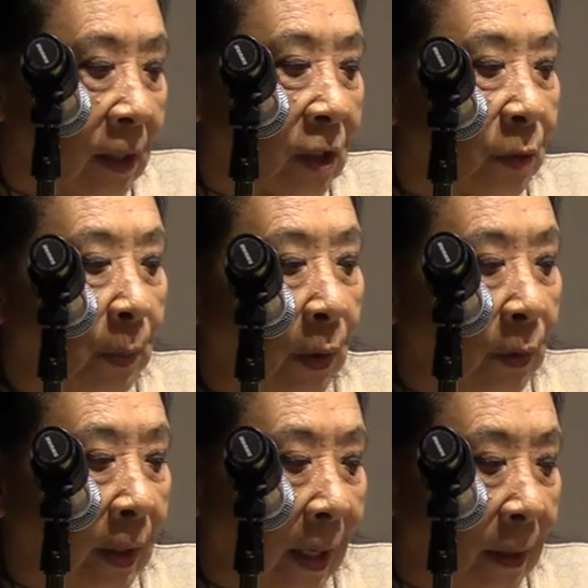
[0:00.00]

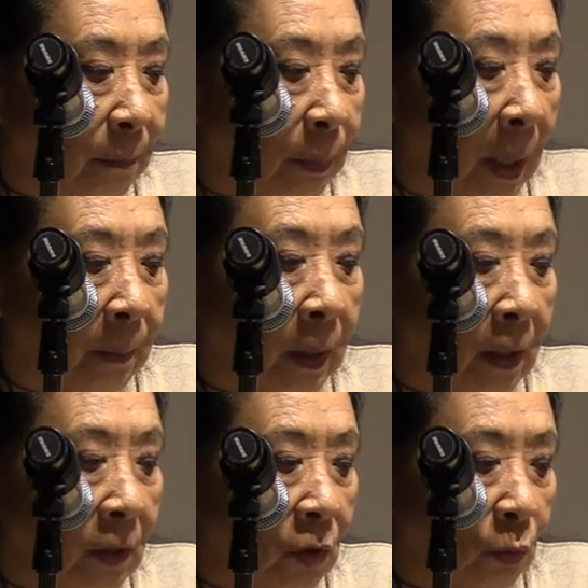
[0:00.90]
smoke and
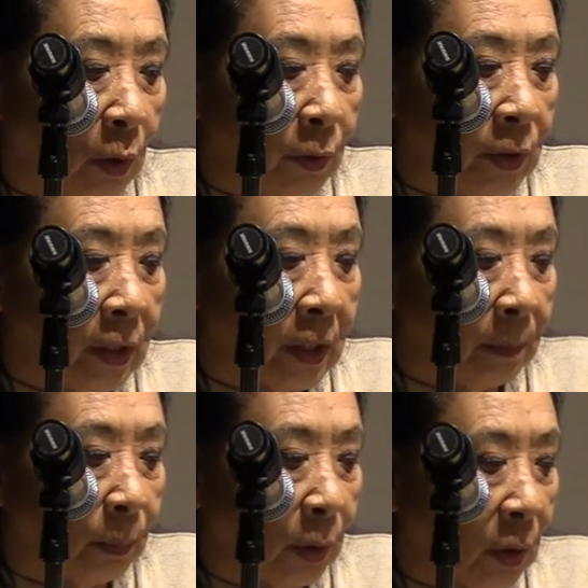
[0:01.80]
pumpkins, roses
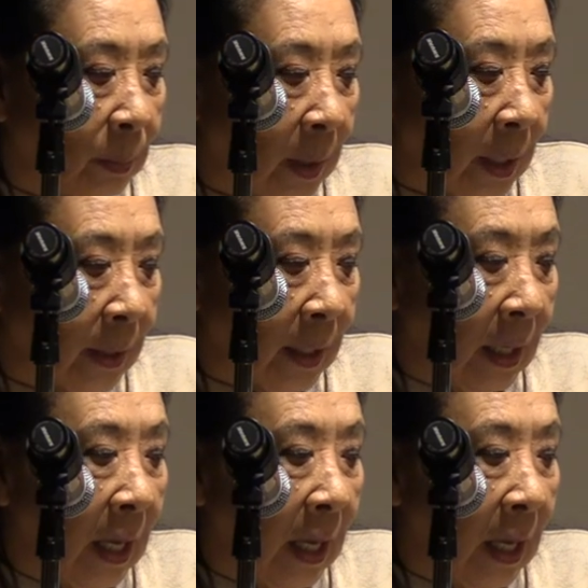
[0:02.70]
and bergamot,